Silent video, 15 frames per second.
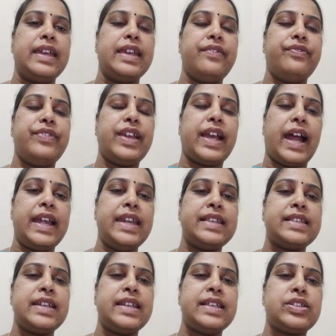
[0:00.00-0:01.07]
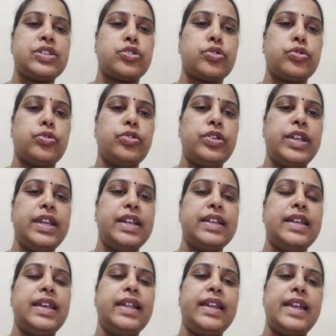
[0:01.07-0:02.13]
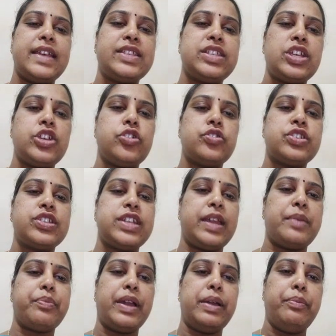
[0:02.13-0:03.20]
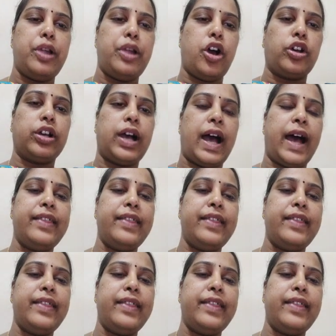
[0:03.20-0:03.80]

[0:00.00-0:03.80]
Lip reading: If the condition is true, it executes statement block.